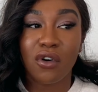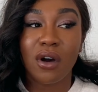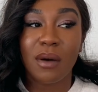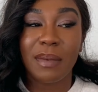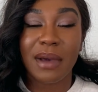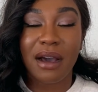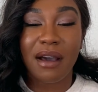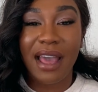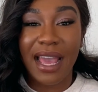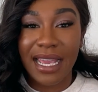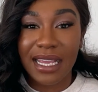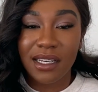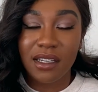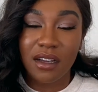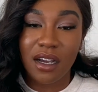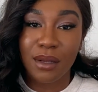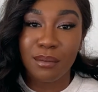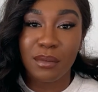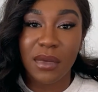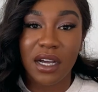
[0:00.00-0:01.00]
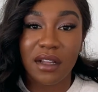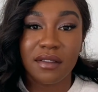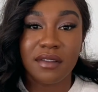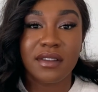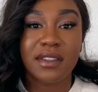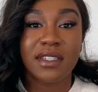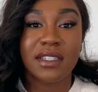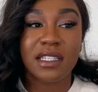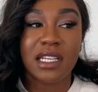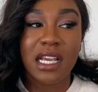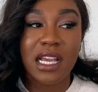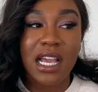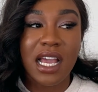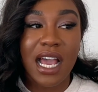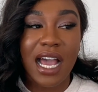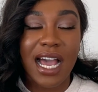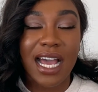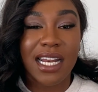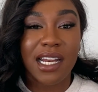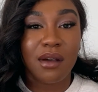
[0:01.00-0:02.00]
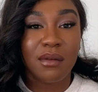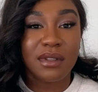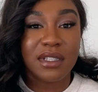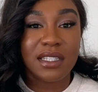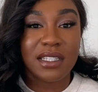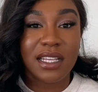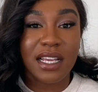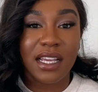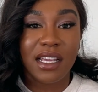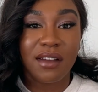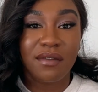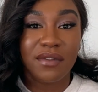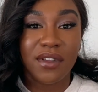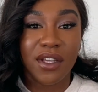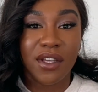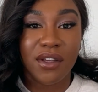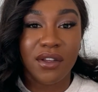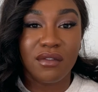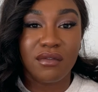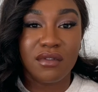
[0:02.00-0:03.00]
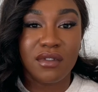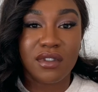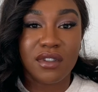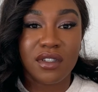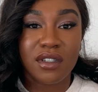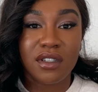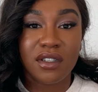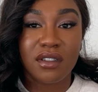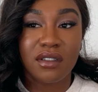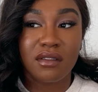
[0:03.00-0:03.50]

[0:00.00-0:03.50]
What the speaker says: about 8-9 months, and I would say I've used